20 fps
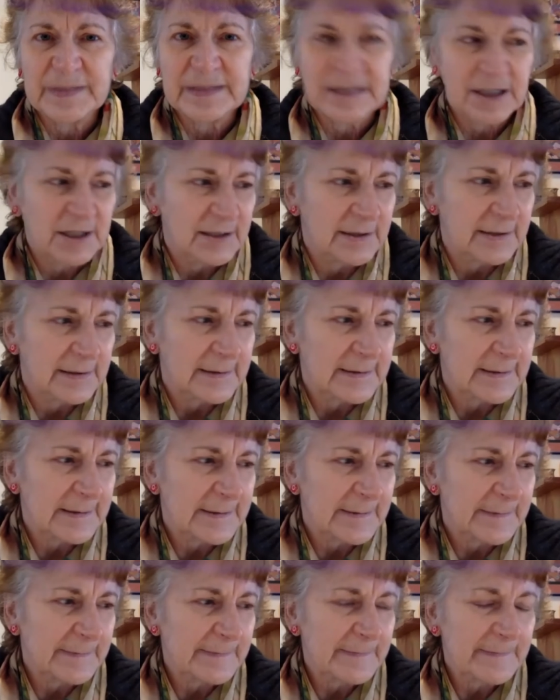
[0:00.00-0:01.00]

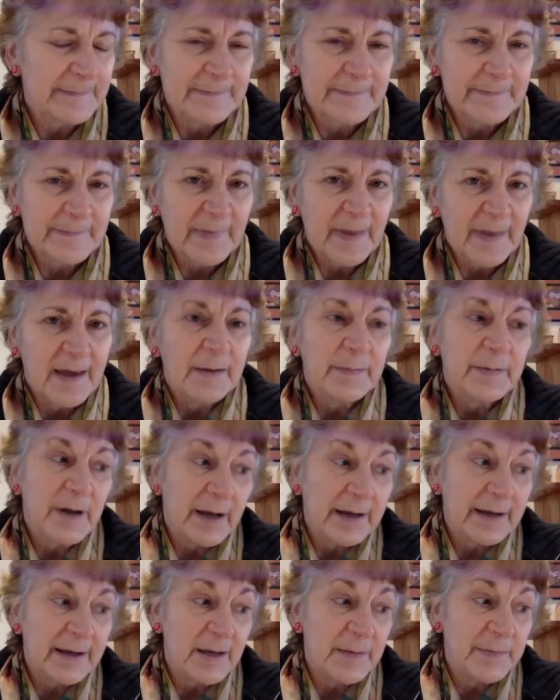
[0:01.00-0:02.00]
positions. But
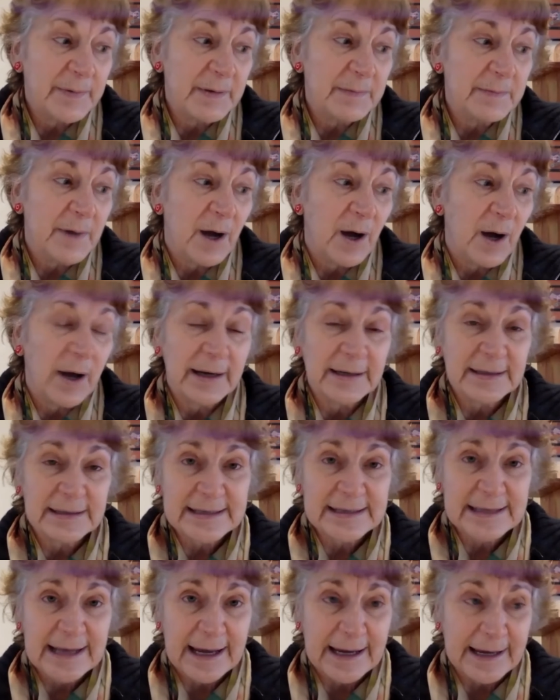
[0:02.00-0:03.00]
I keep in mind a
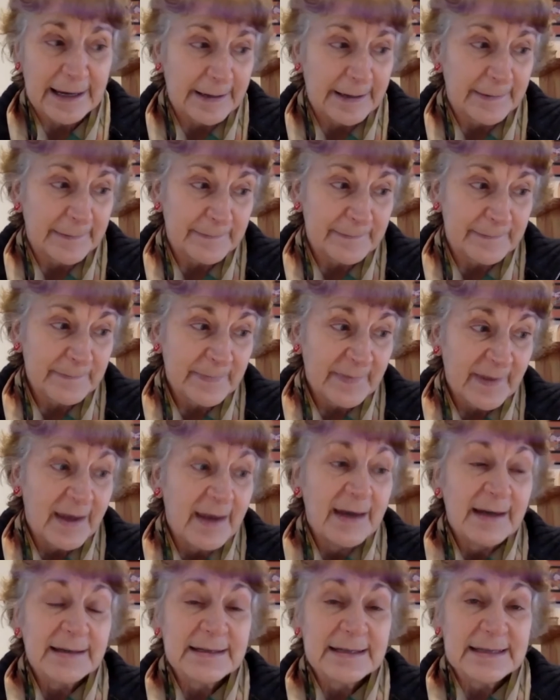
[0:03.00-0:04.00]
saying,
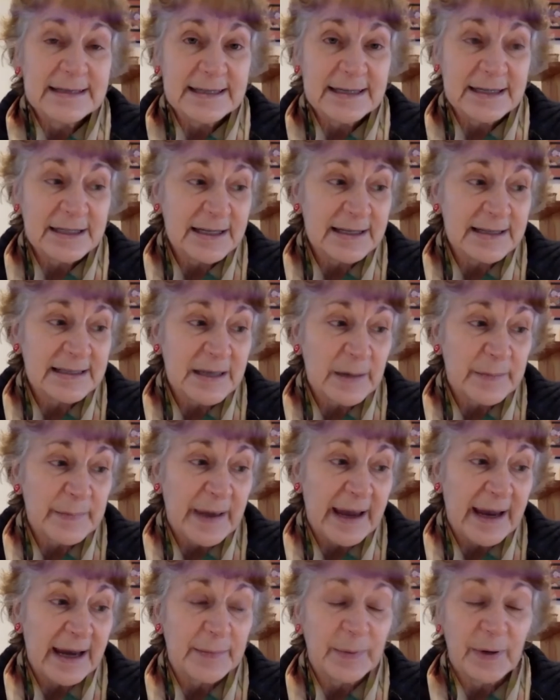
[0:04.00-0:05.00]
decisions are
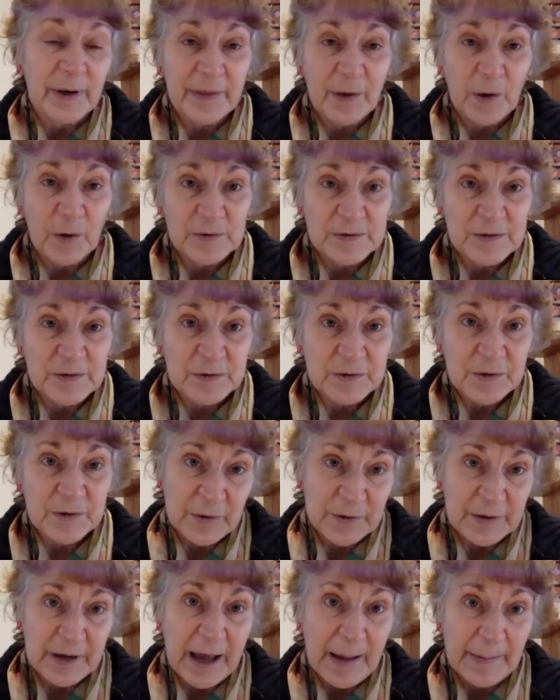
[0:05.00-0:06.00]
made by those who
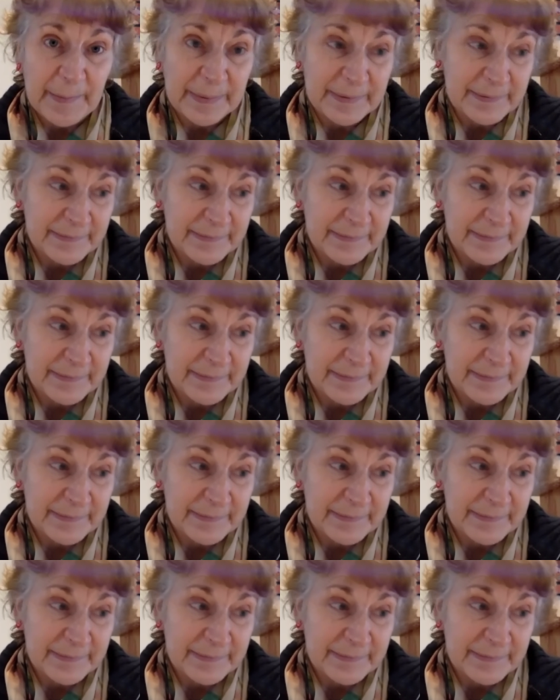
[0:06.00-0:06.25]
turn up.